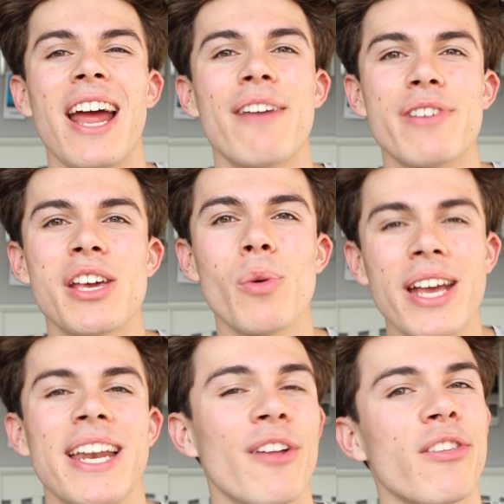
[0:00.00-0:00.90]
have a
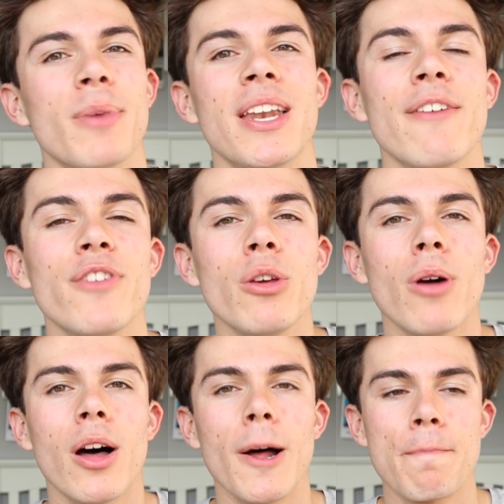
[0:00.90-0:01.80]
quick announcement. If you
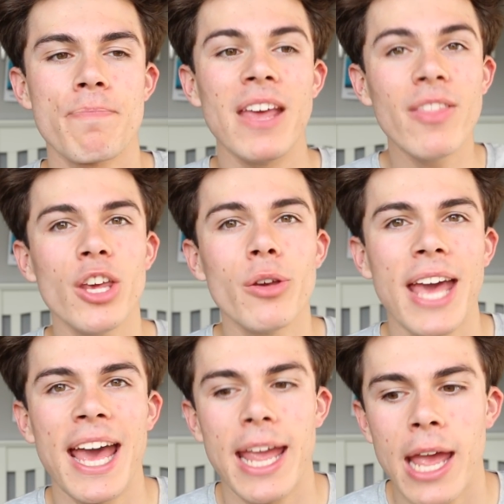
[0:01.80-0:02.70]
are in the
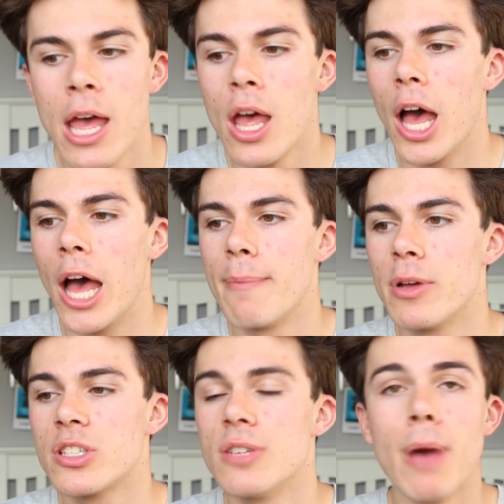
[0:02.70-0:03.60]
UK,
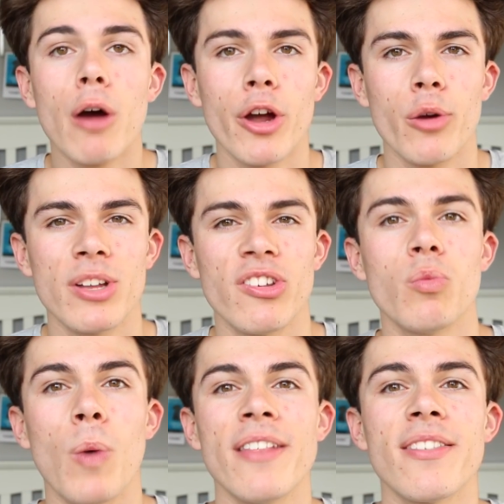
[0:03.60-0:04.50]
tomorrow, which is
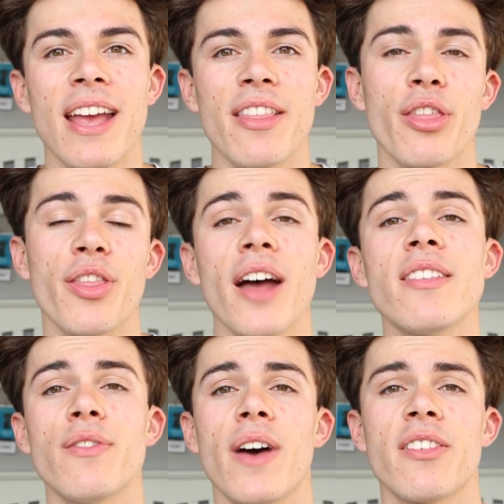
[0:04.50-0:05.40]
Wednesday the
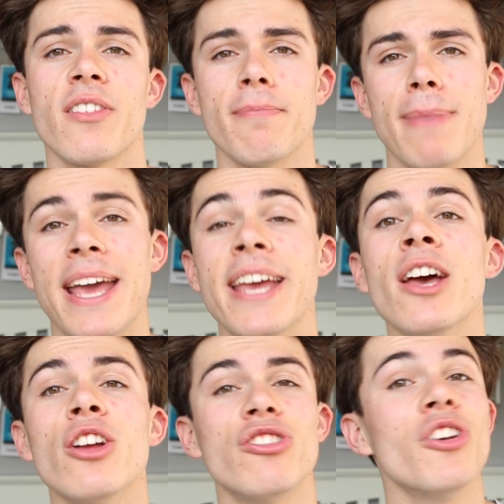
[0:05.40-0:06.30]
31st of May,
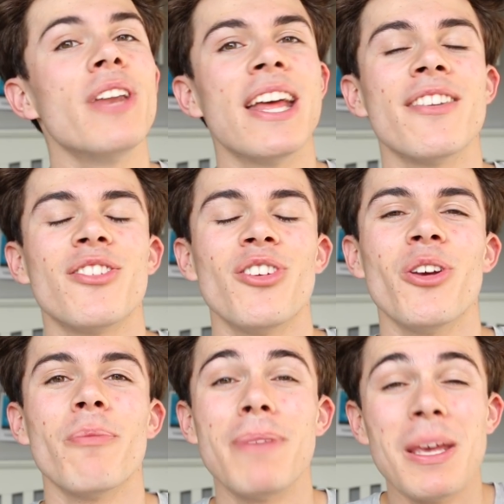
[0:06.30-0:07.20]
tune in
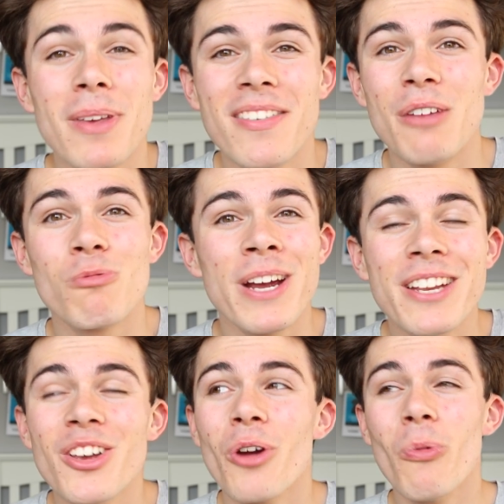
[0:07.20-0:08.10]
to BBC
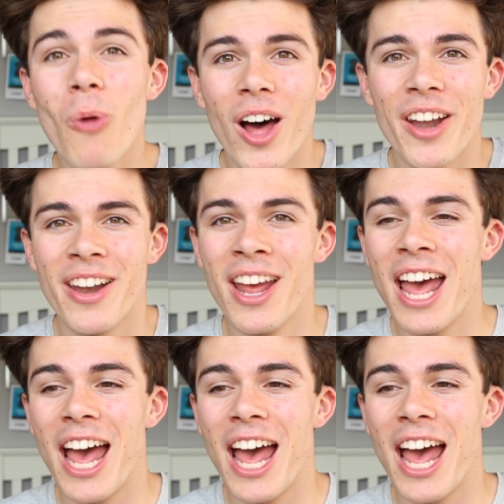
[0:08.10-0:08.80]
Radio 1